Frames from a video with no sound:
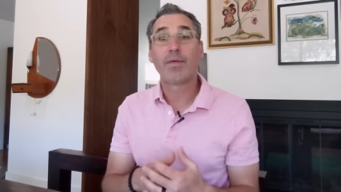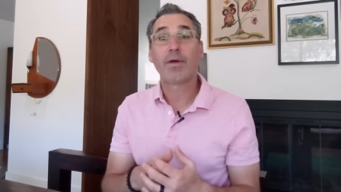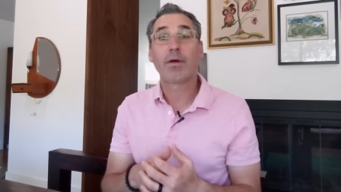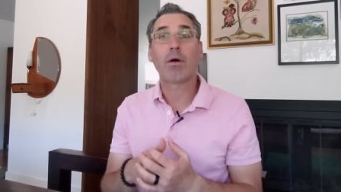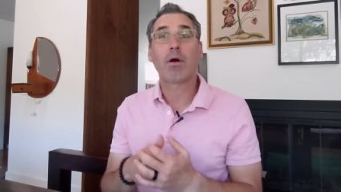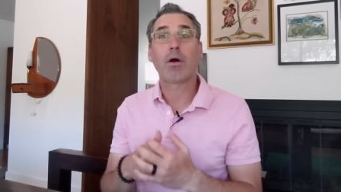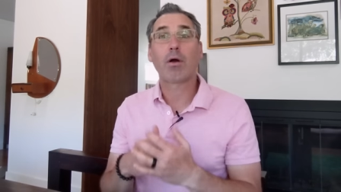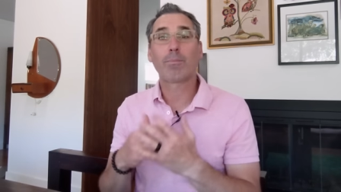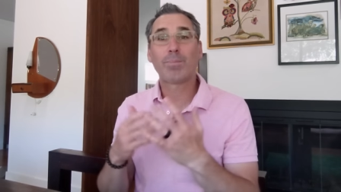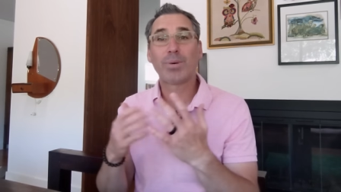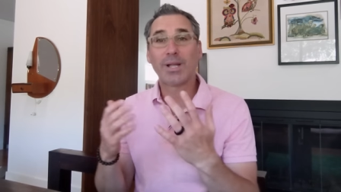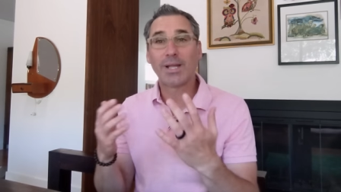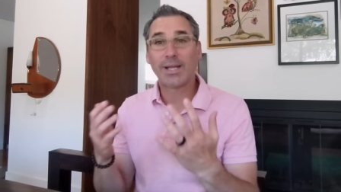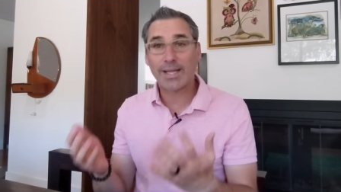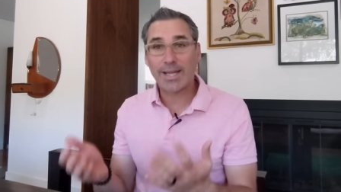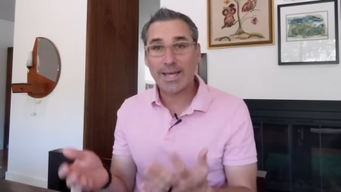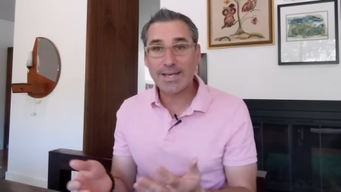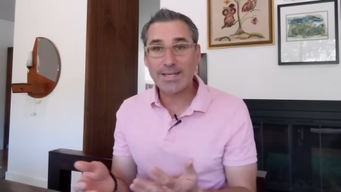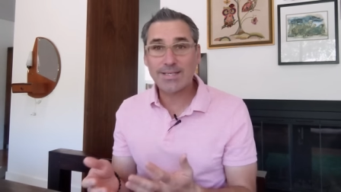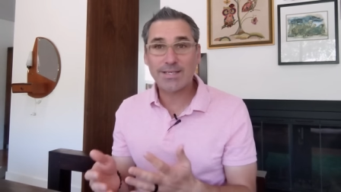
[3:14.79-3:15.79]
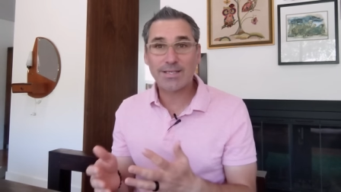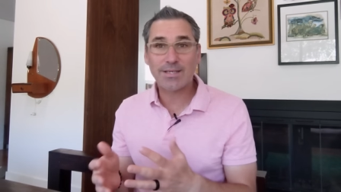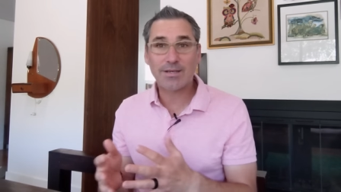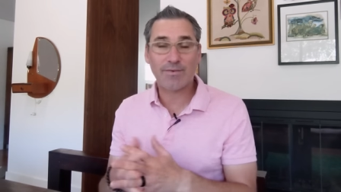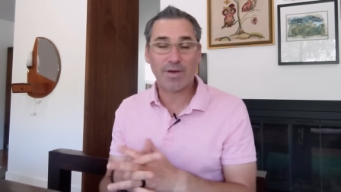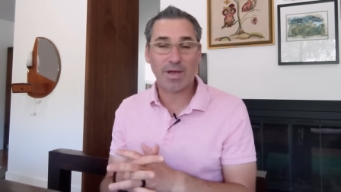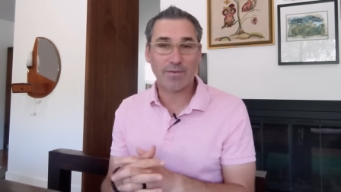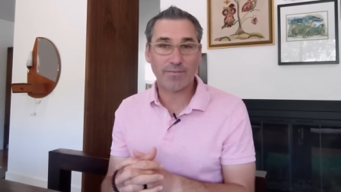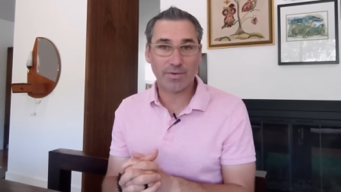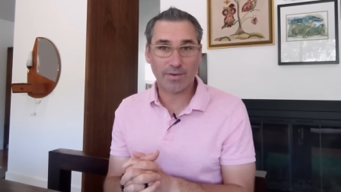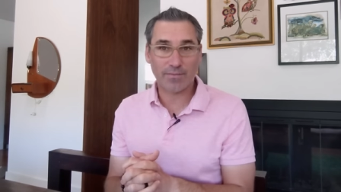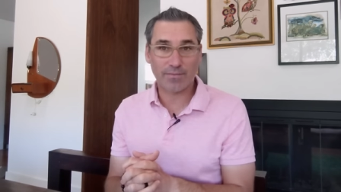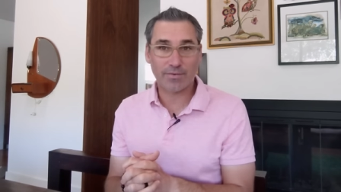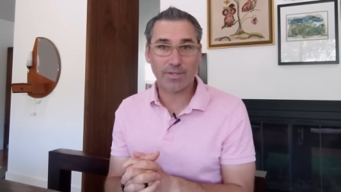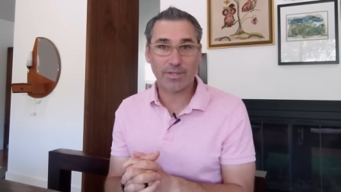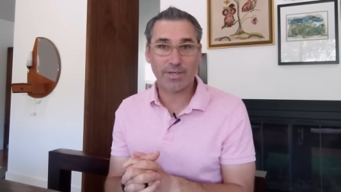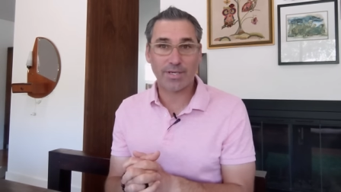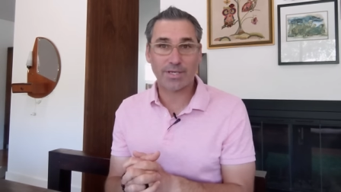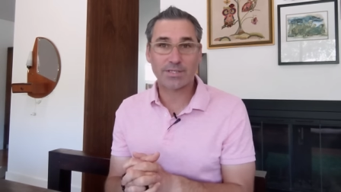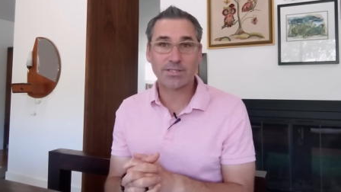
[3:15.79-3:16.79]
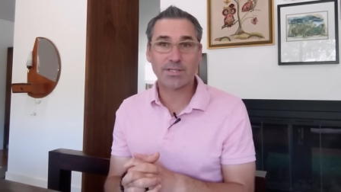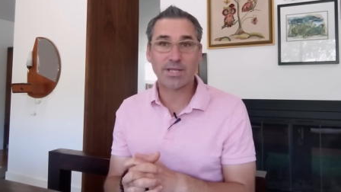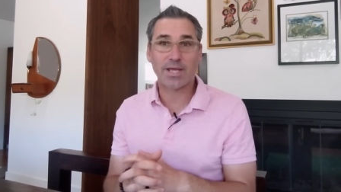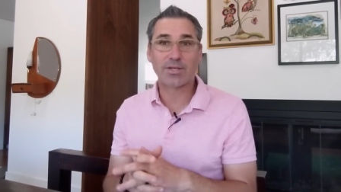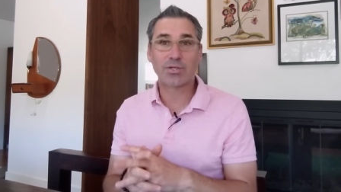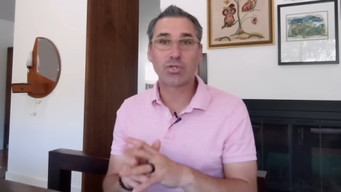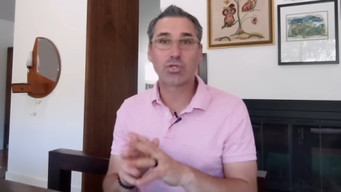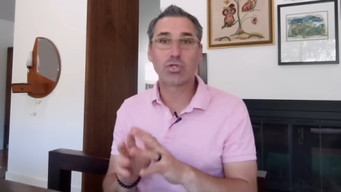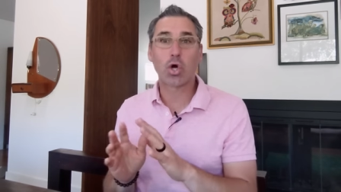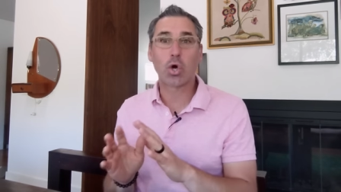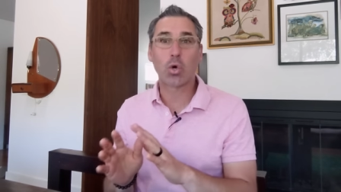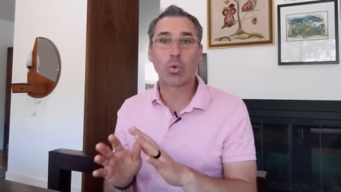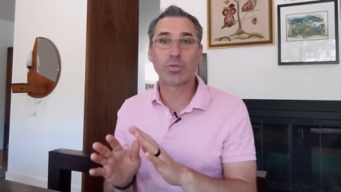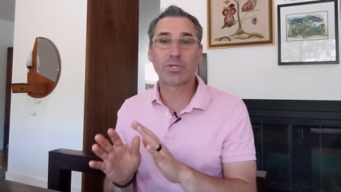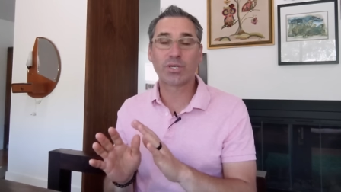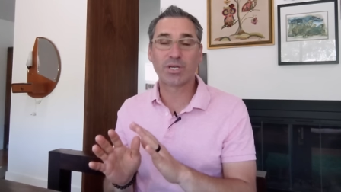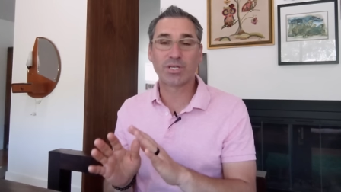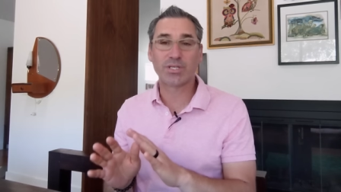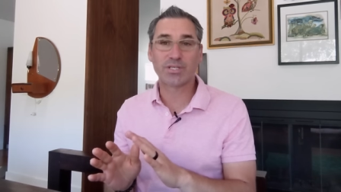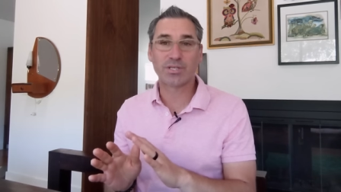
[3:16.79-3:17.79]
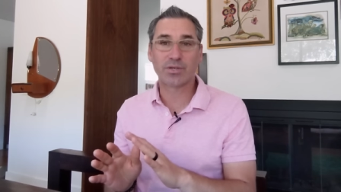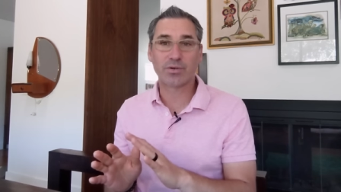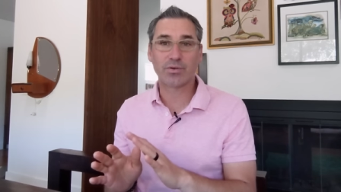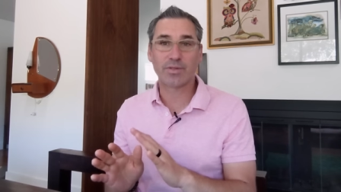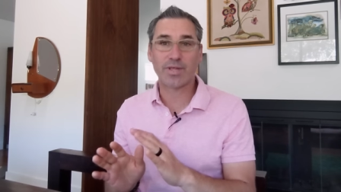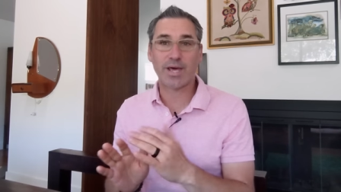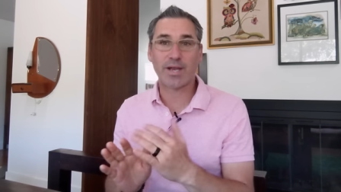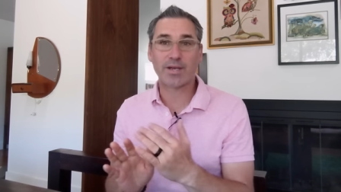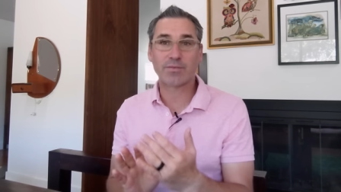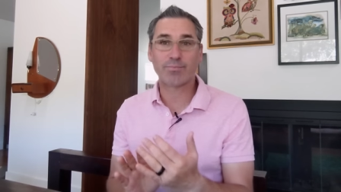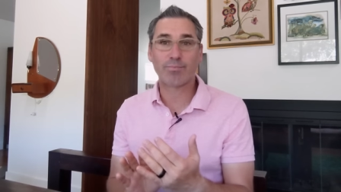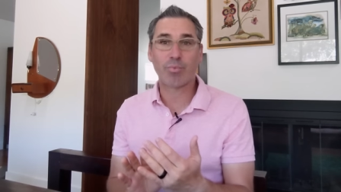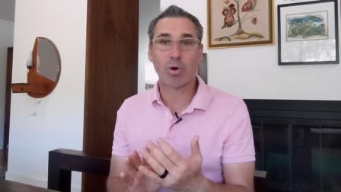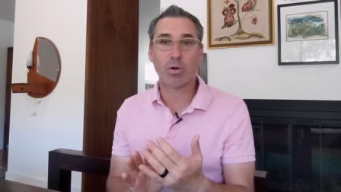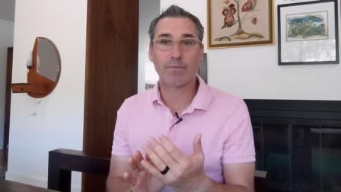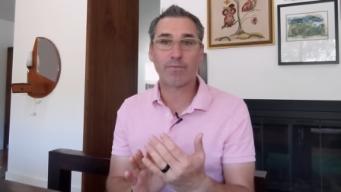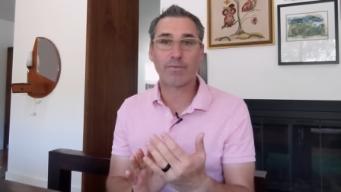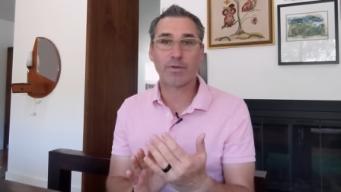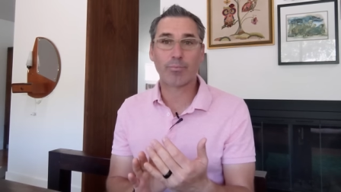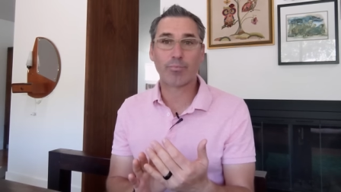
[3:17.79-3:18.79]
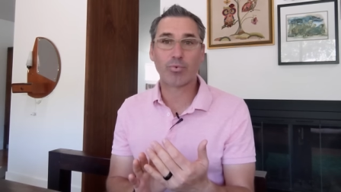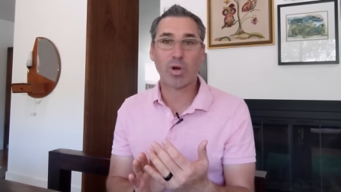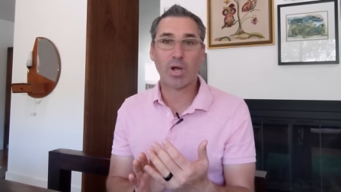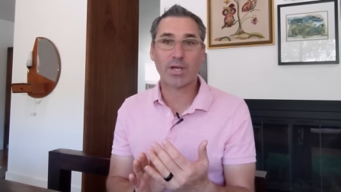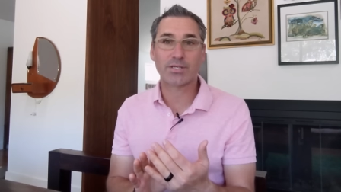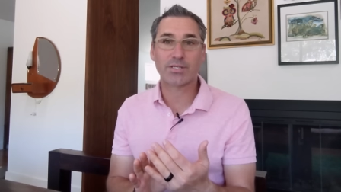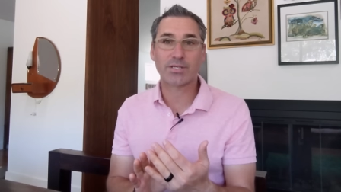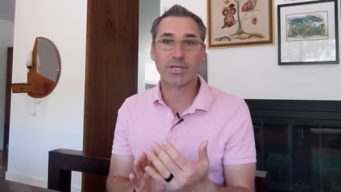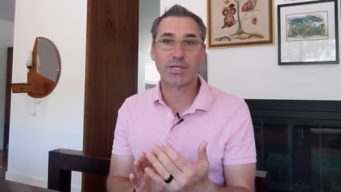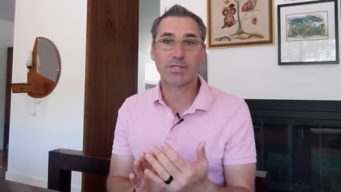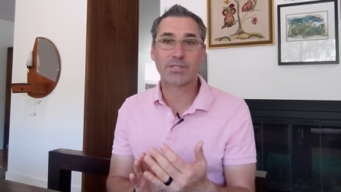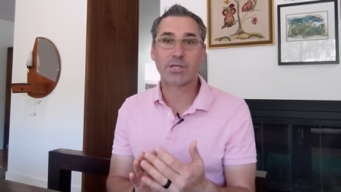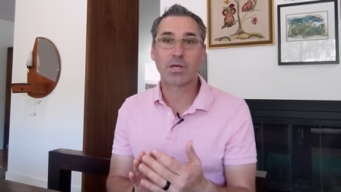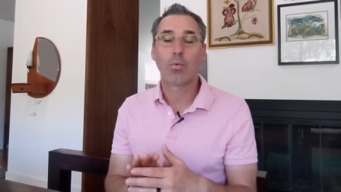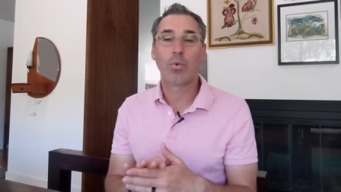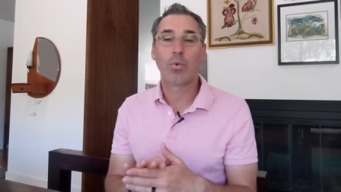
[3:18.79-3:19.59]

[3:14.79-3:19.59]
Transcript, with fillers: There are plenty of IVF clinics that don't consider that as part of their process